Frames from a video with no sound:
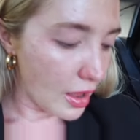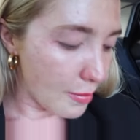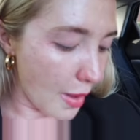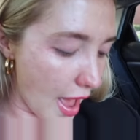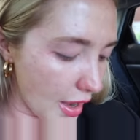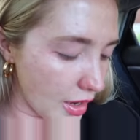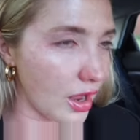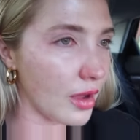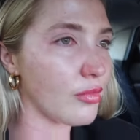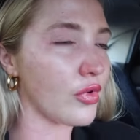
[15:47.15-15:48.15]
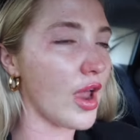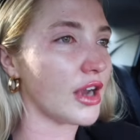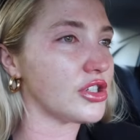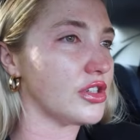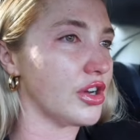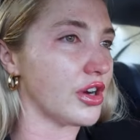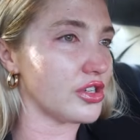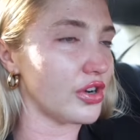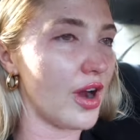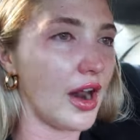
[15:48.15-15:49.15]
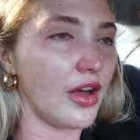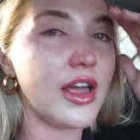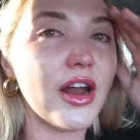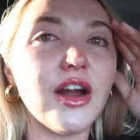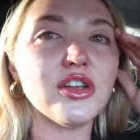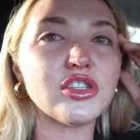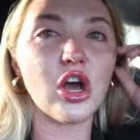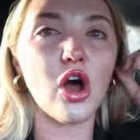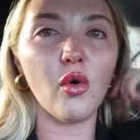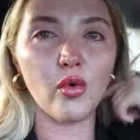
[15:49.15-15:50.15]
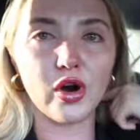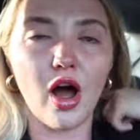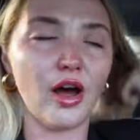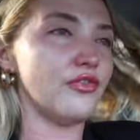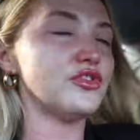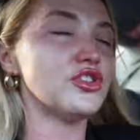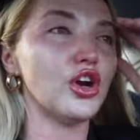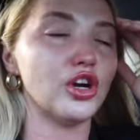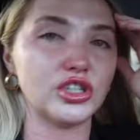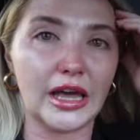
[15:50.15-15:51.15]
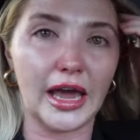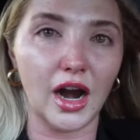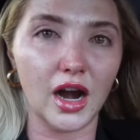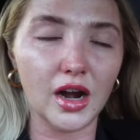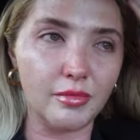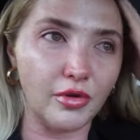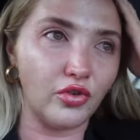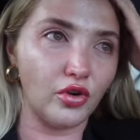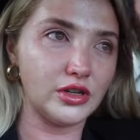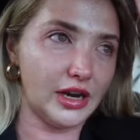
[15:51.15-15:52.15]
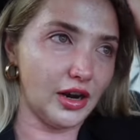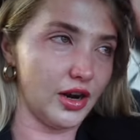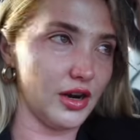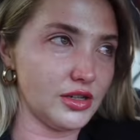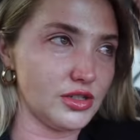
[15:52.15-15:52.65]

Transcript: Bad um, reaction. You're gonna turn right out here. So we're off to urgent care before dinner.